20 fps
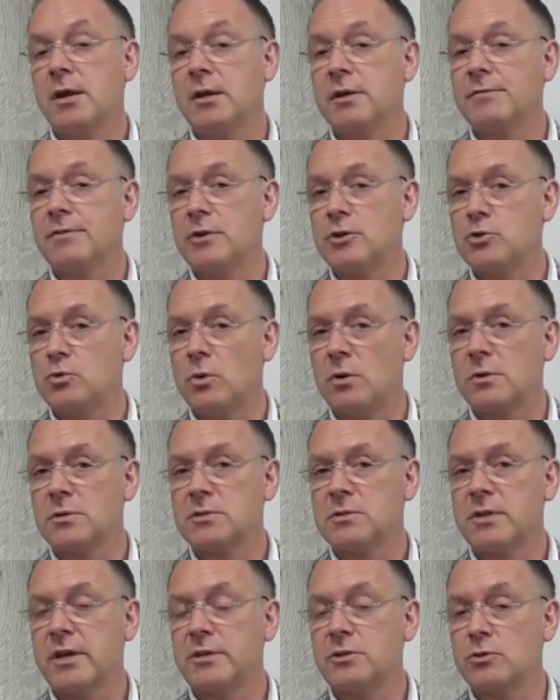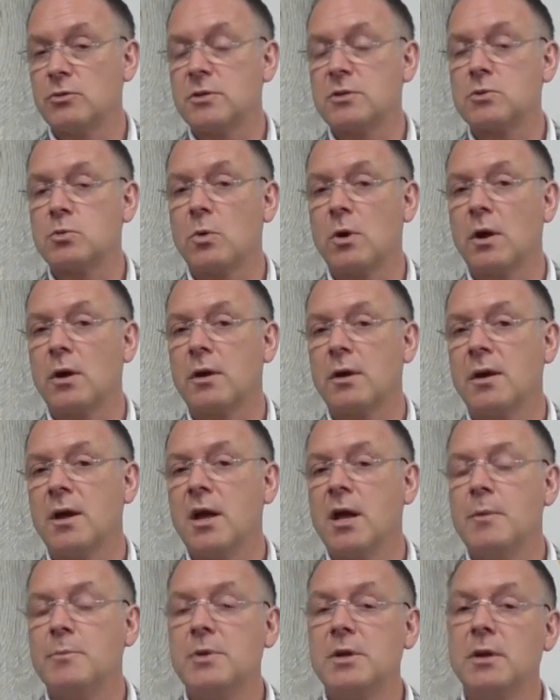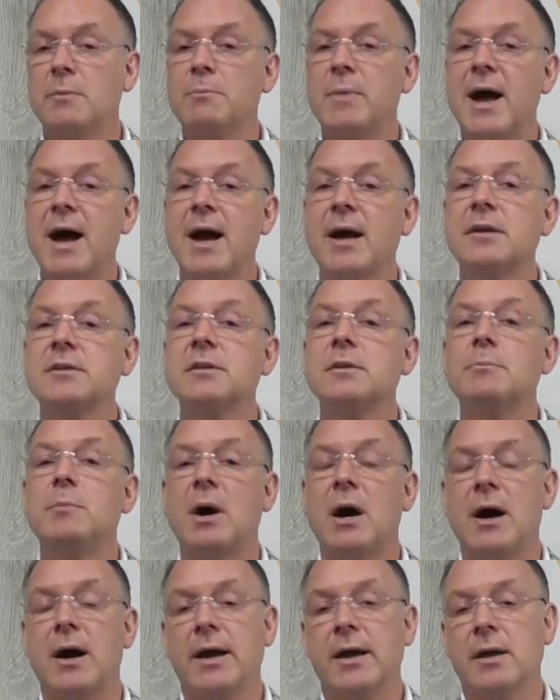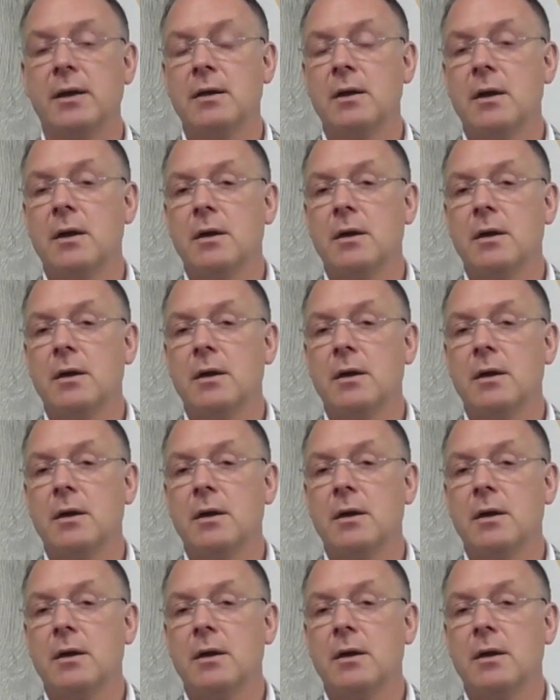individuals that do this work be impacted by